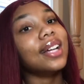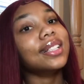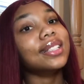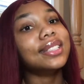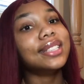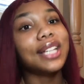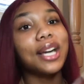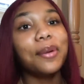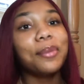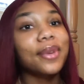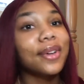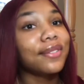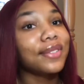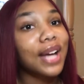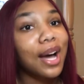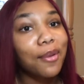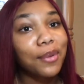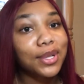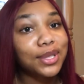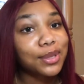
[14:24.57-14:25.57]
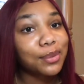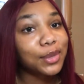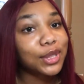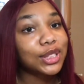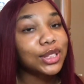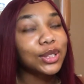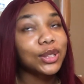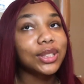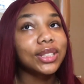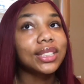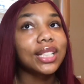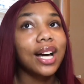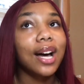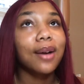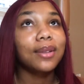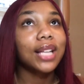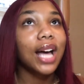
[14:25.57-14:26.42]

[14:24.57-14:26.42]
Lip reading: Tell me if y'all want some more story times.